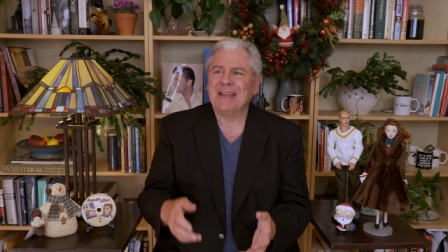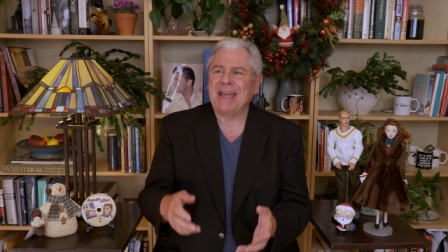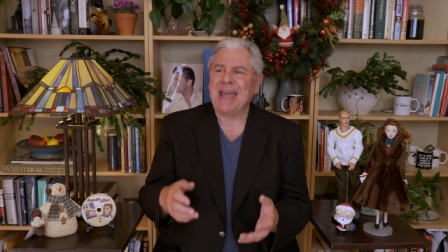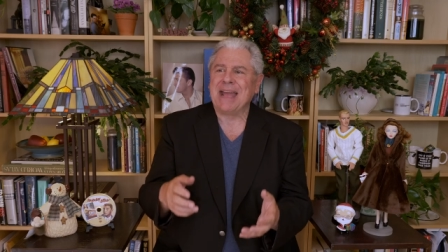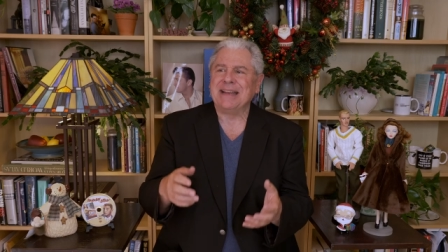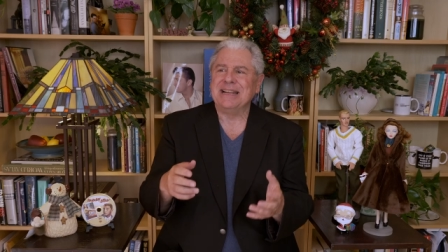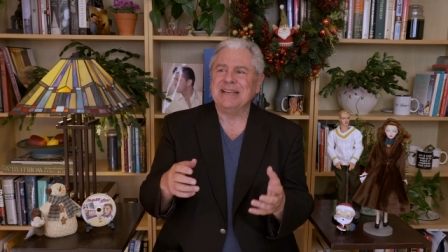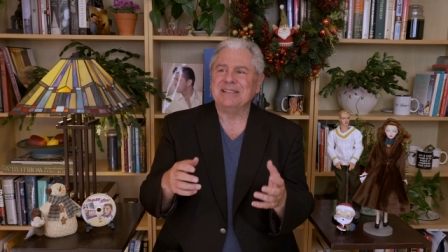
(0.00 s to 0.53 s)

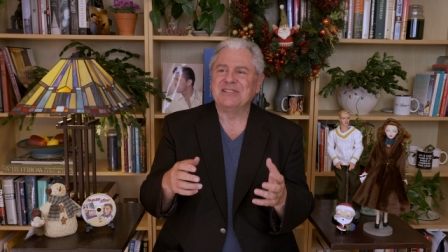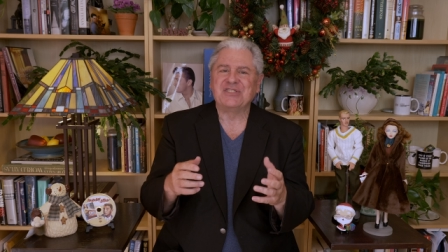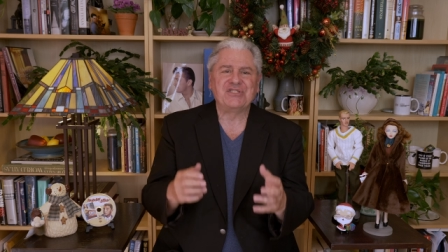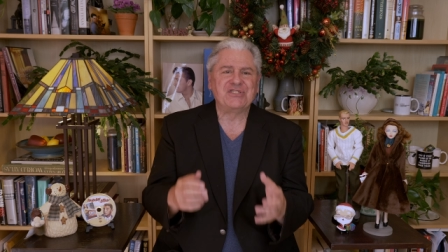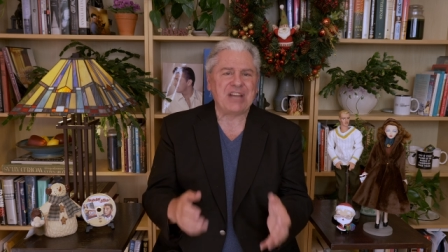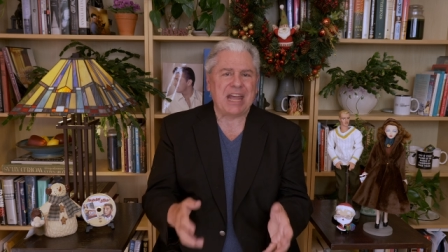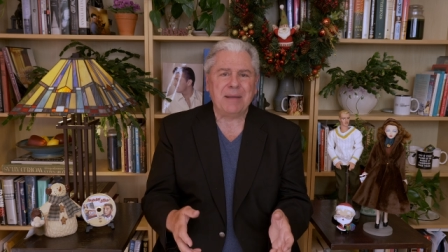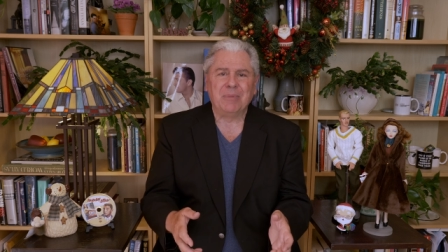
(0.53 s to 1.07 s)
And he's
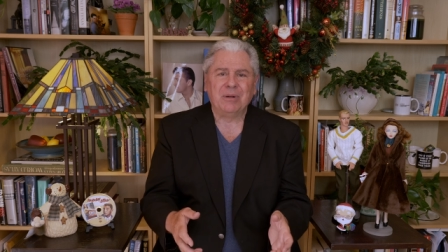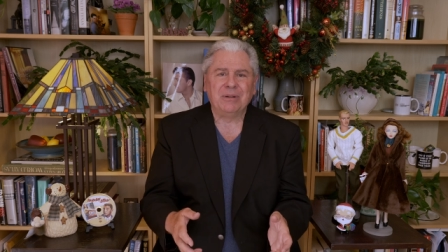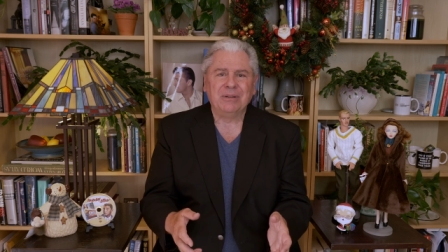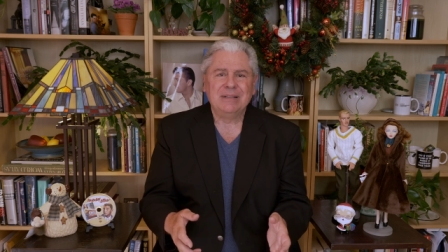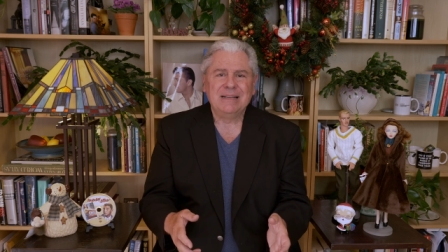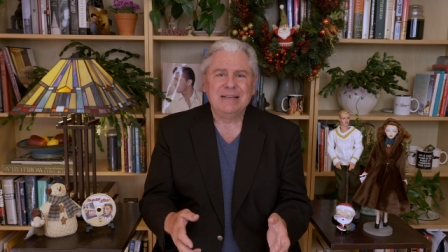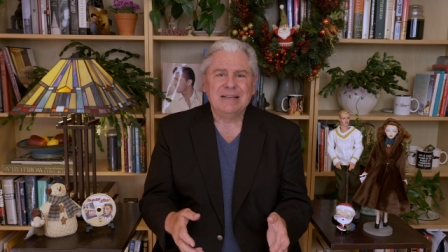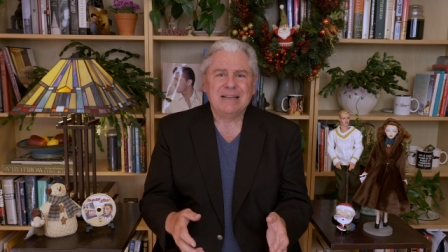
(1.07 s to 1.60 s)

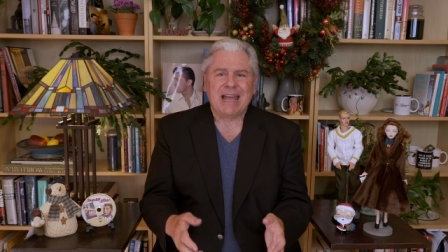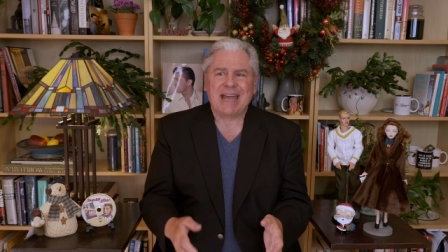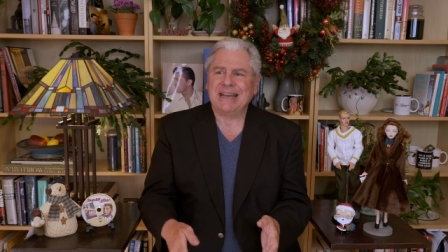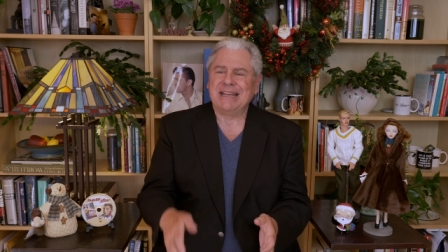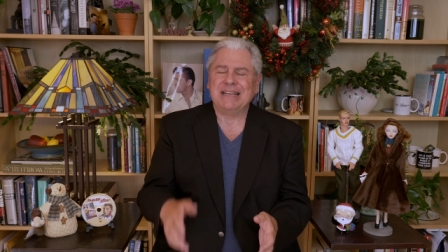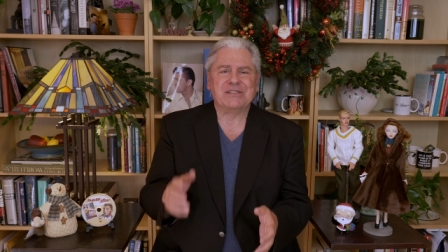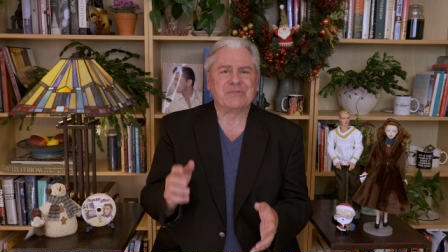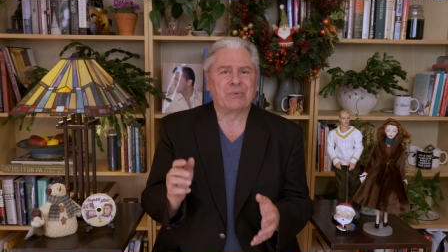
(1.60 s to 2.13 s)
stable, and
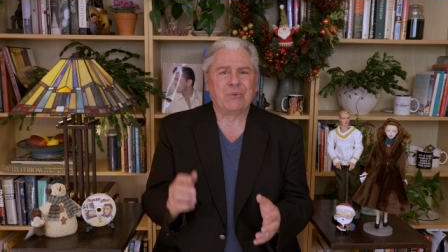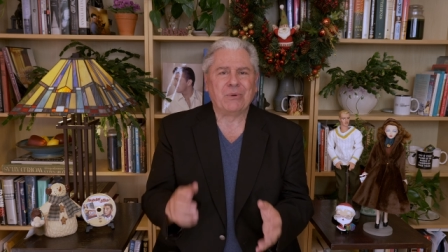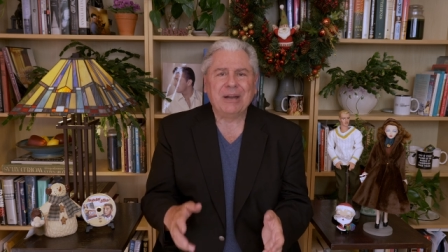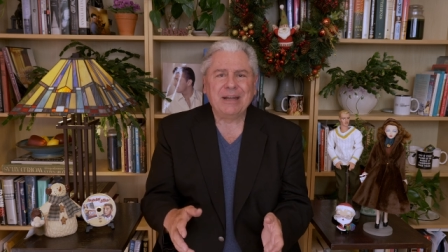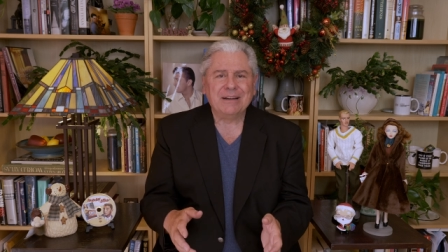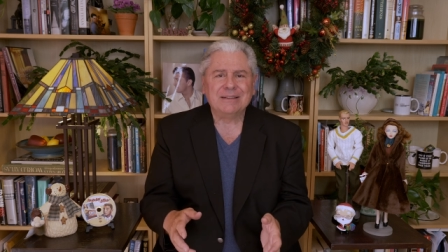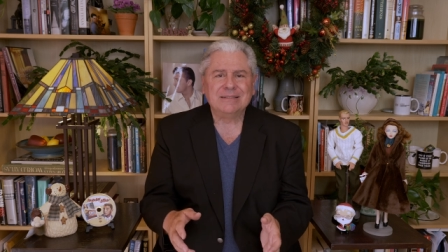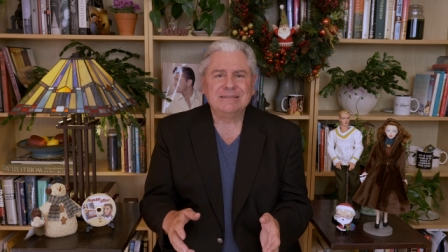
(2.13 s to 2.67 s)
he's
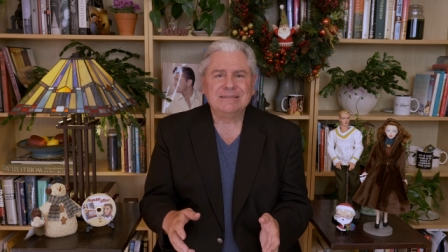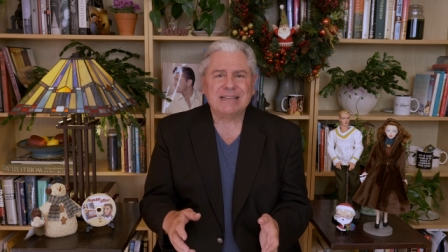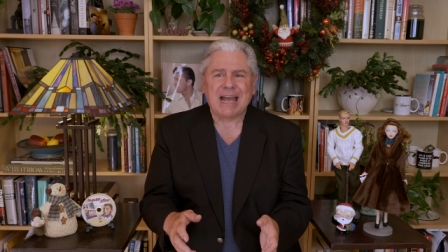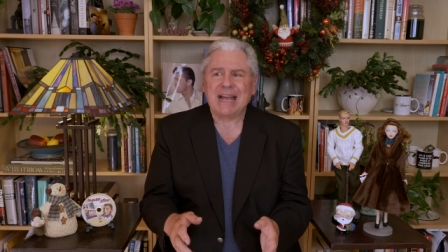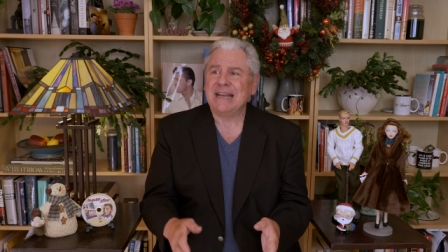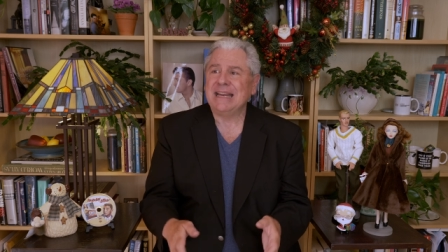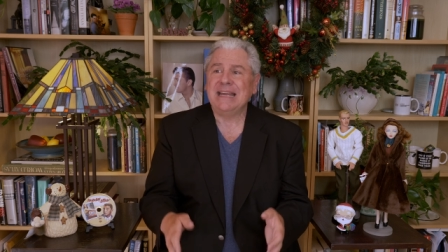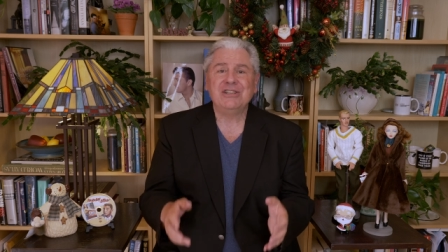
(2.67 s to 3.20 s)
real,
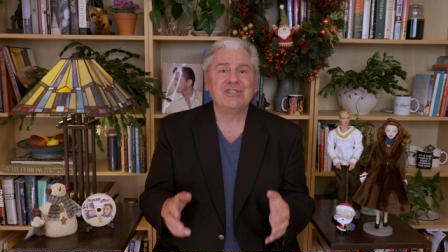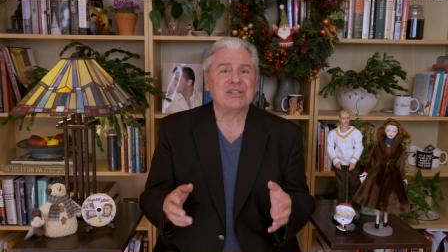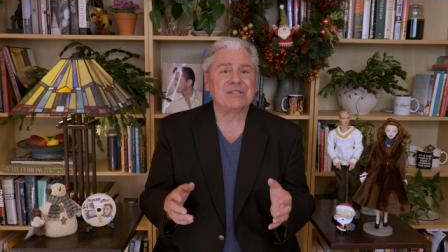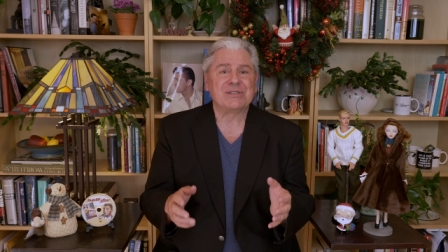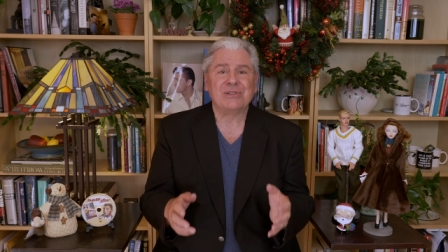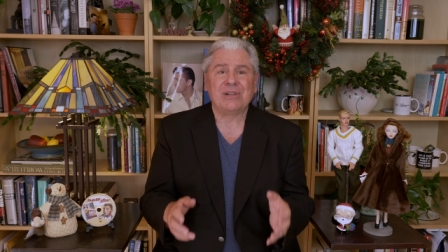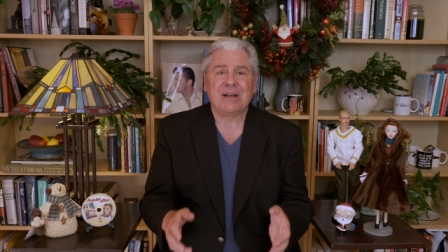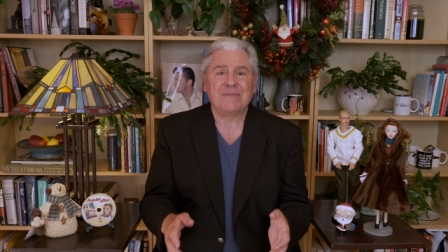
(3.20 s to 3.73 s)
and he
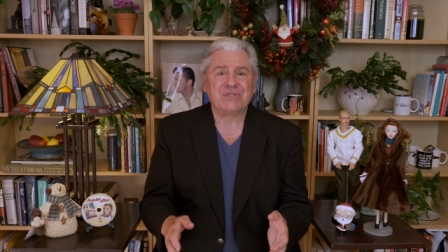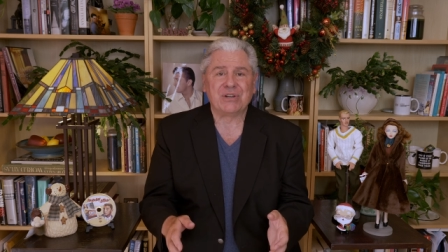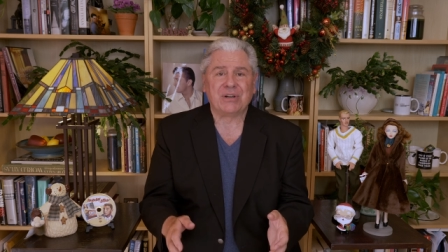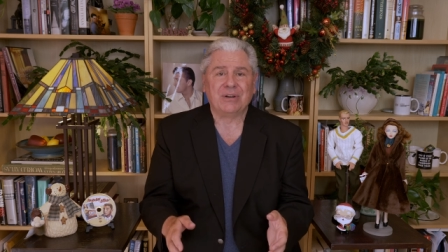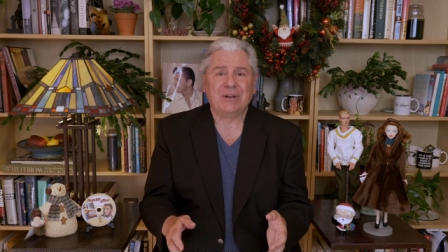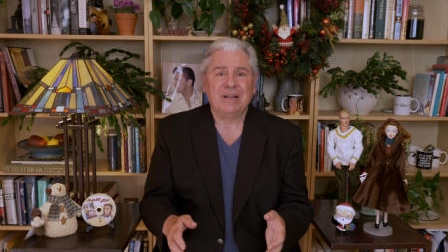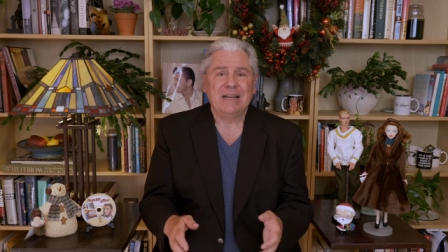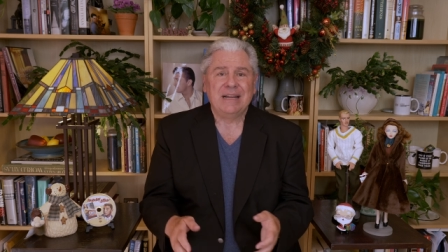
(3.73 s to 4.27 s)
just loves
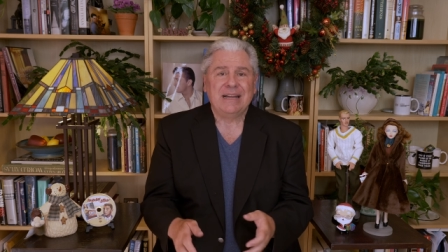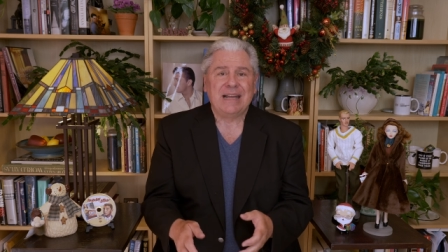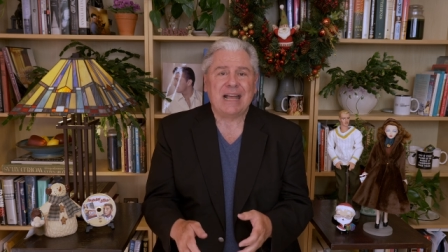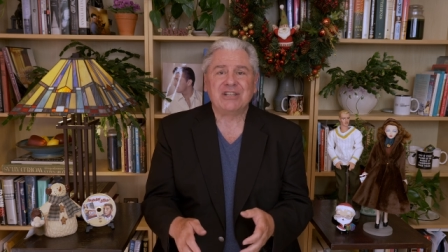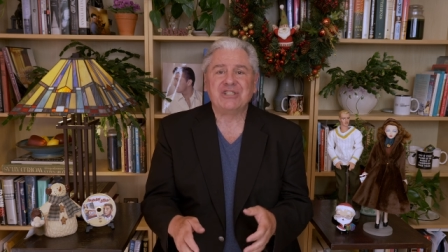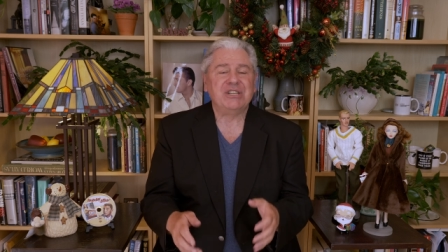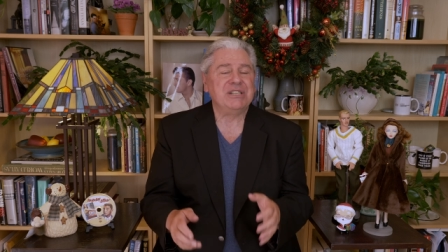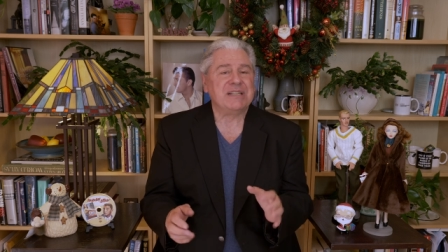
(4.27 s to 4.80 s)
her,
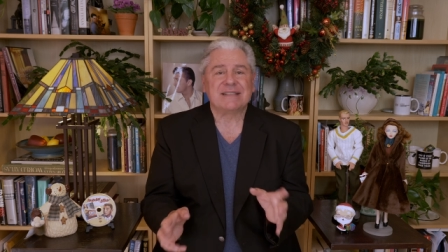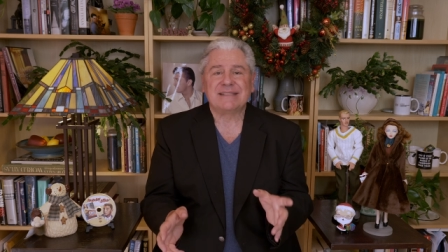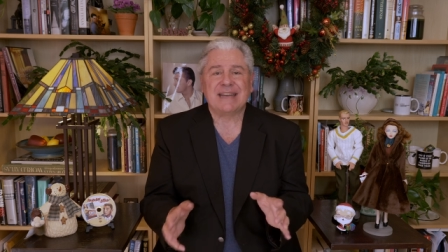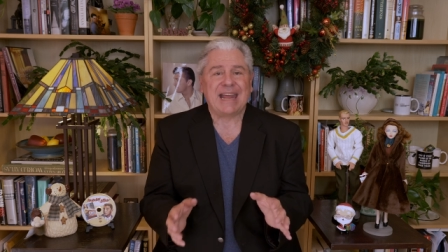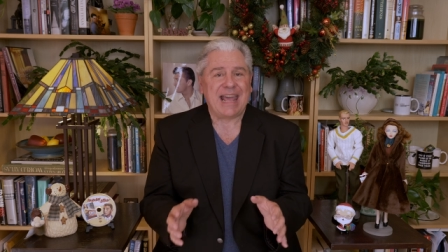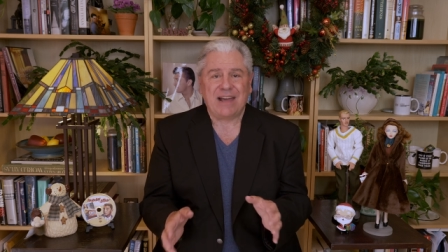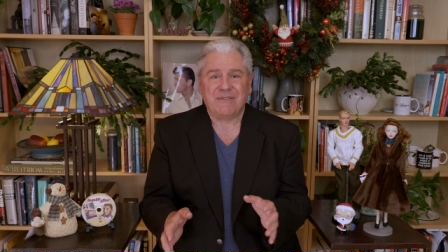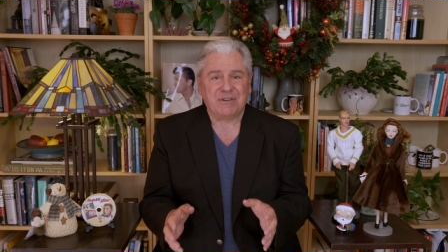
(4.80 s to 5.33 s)
and she doesn't
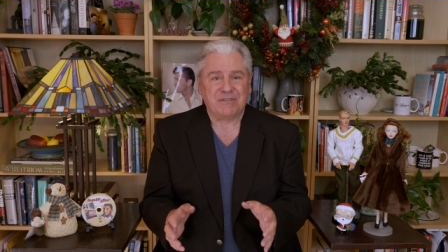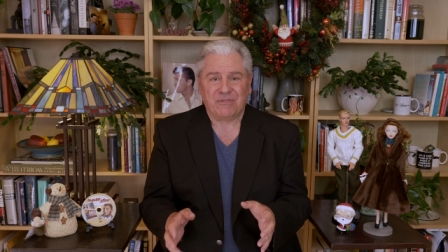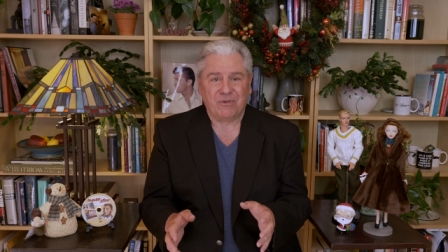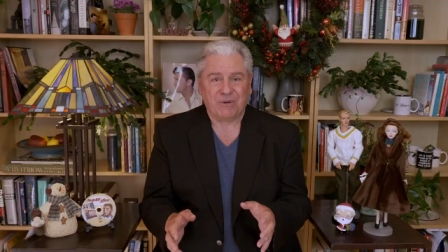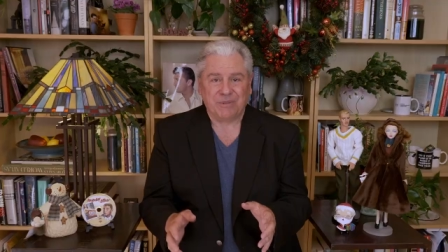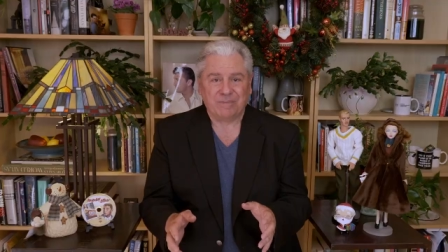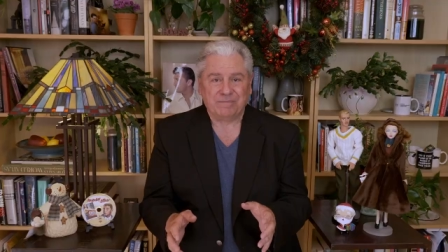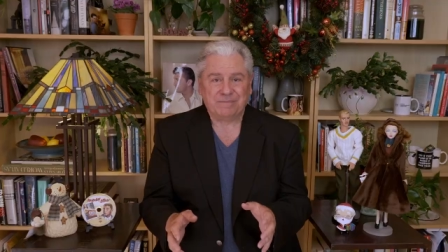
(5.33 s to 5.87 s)
have it for him.